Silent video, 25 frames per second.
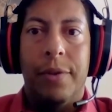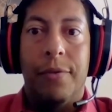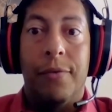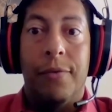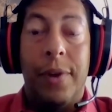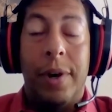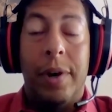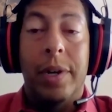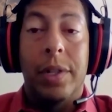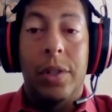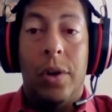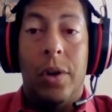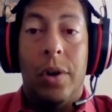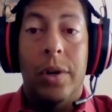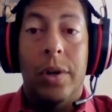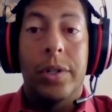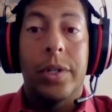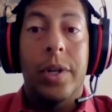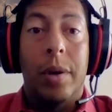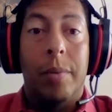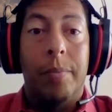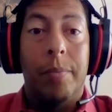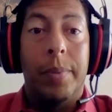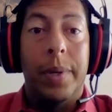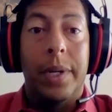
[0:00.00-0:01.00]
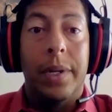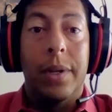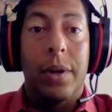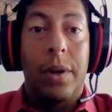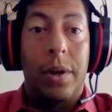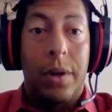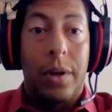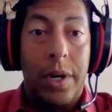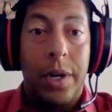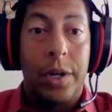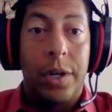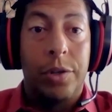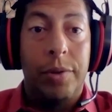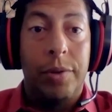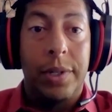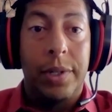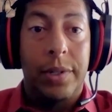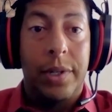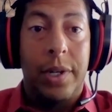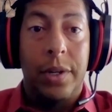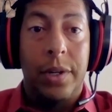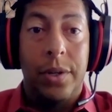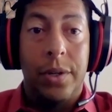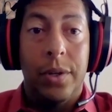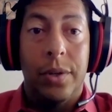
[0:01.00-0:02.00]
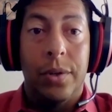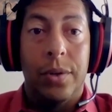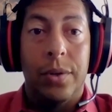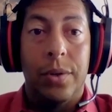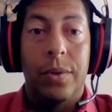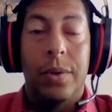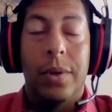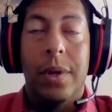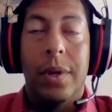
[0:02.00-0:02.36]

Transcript: very large countries can do.